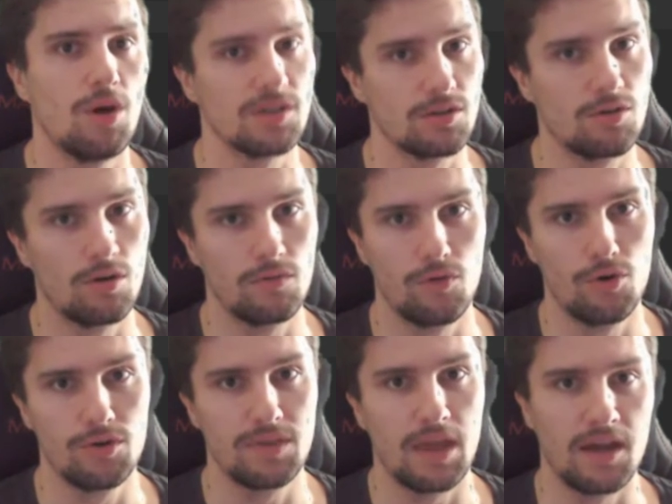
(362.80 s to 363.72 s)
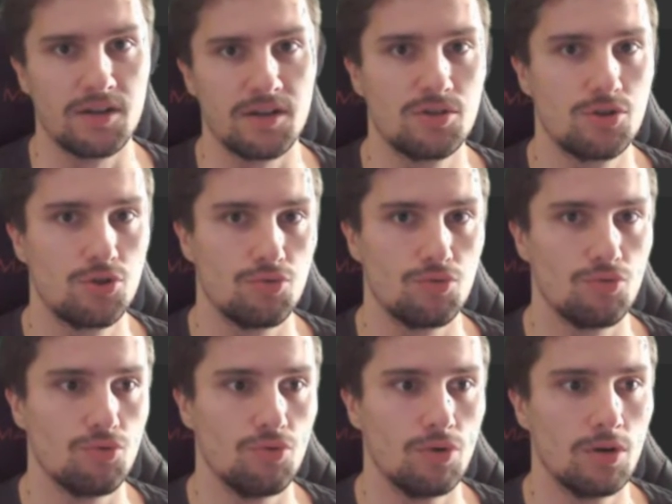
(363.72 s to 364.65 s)
and convert that
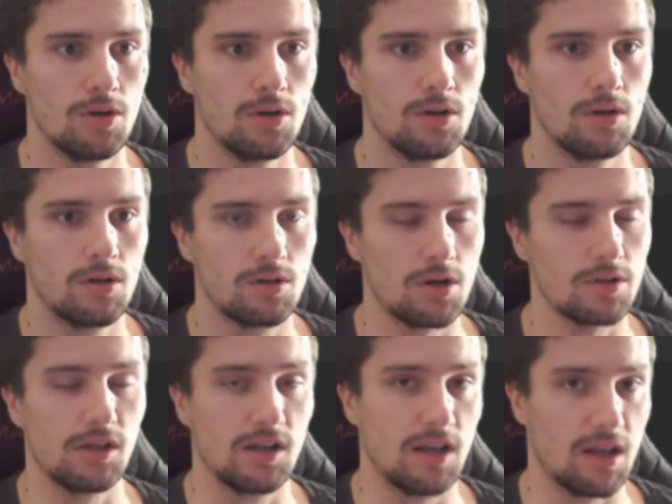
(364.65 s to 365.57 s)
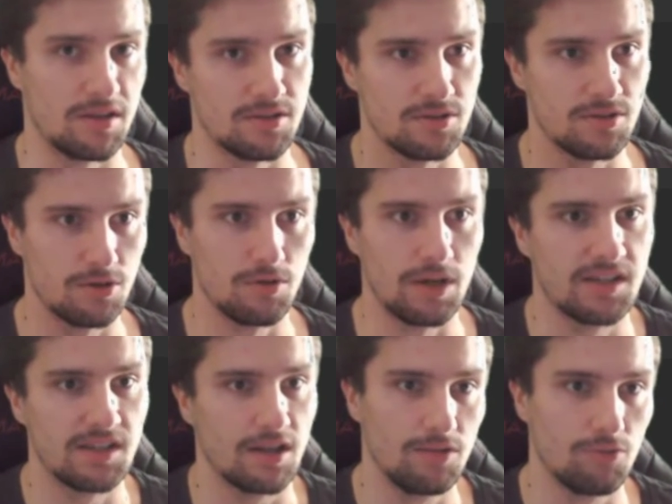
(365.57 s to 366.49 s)
to Kotlin classes. So
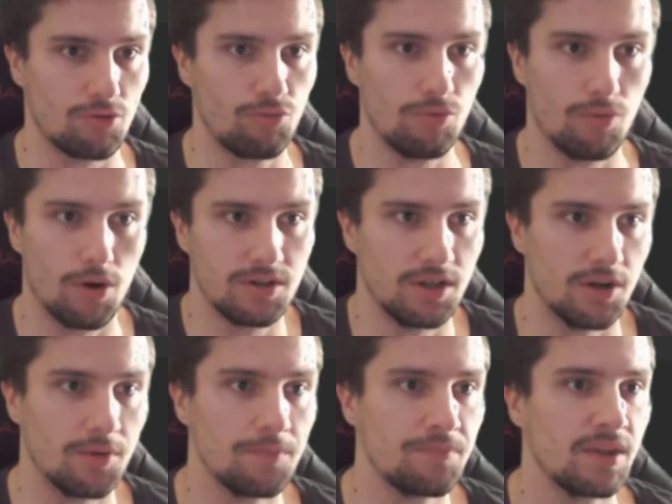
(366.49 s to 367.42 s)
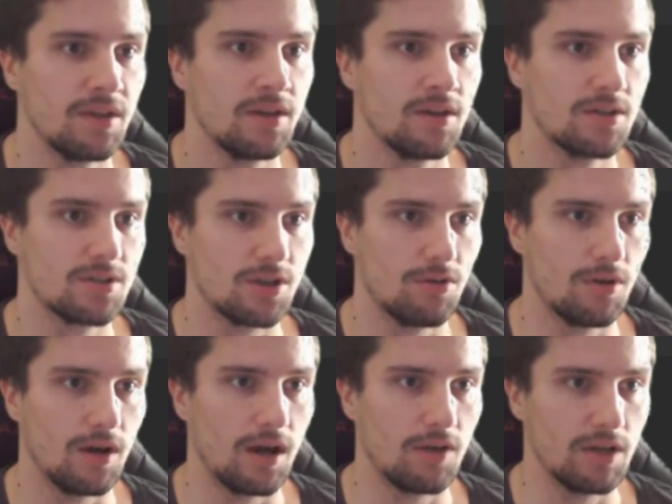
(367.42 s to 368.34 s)
exactly what we want here.
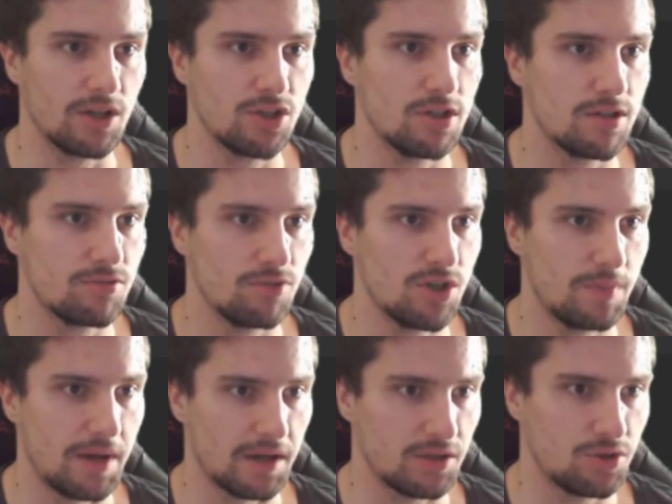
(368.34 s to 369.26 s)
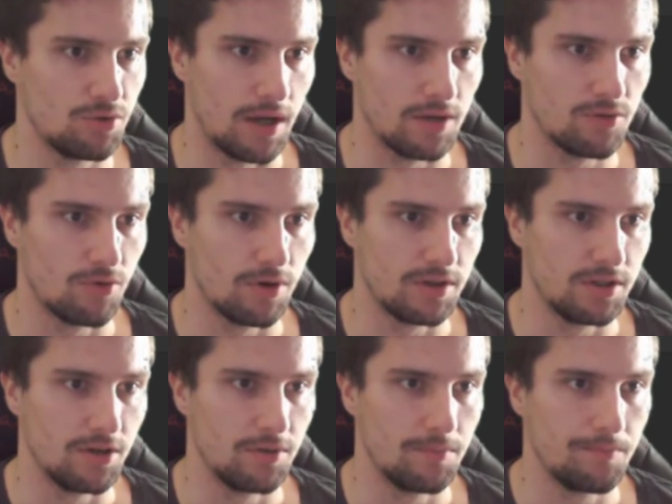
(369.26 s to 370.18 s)
So I will actually switch back to Android
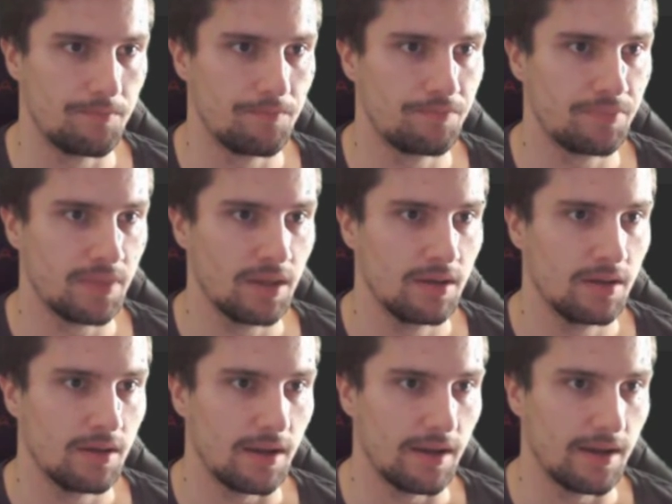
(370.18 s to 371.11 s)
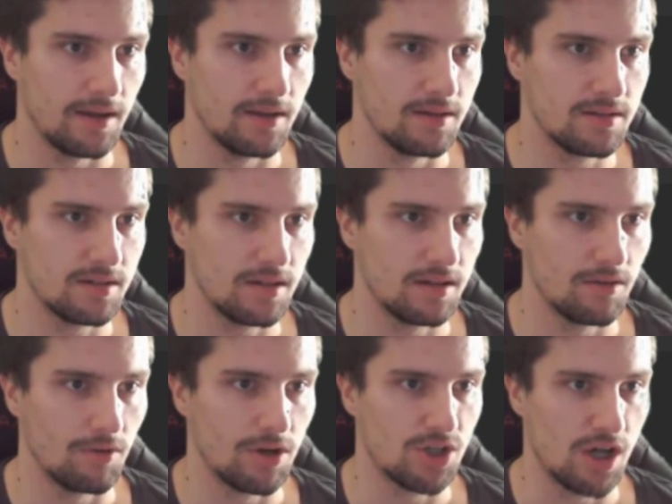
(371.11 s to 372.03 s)
here. And in
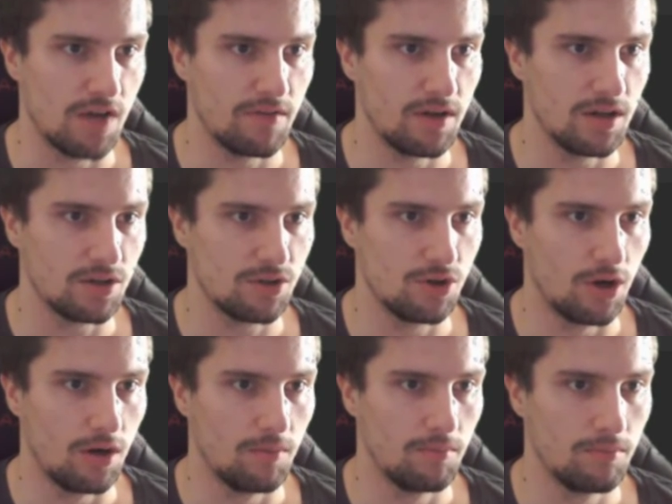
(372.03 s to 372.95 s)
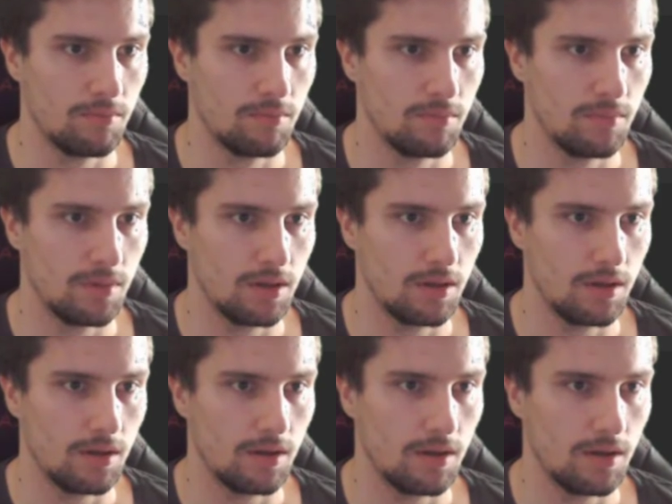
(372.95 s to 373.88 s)
our Java com
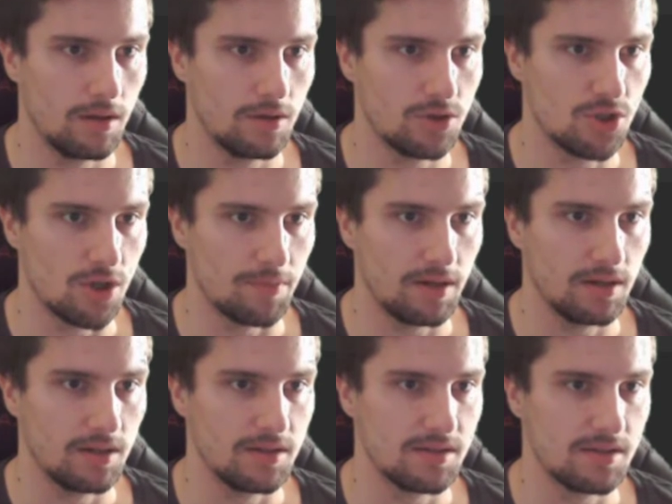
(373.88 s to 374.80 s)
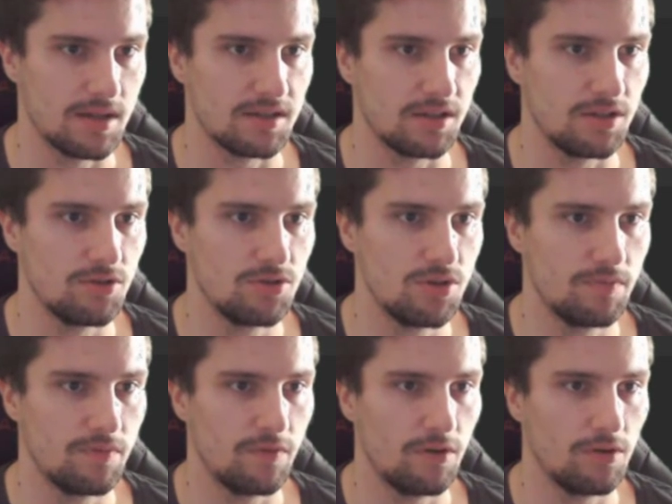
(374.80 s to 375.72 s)
shopping list testing
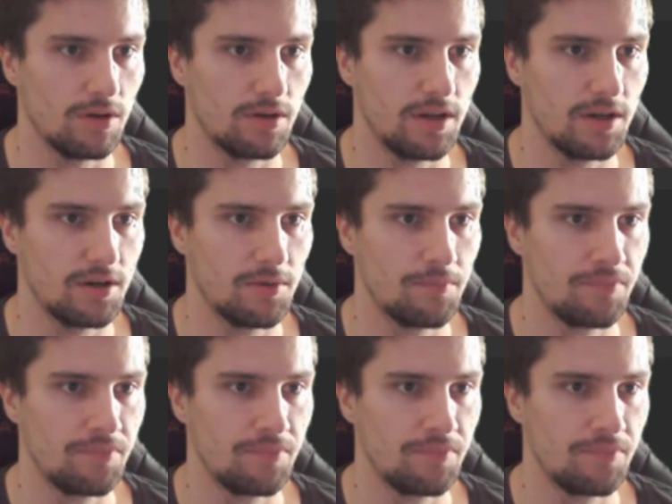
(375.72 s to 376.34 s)
YouTube folder here,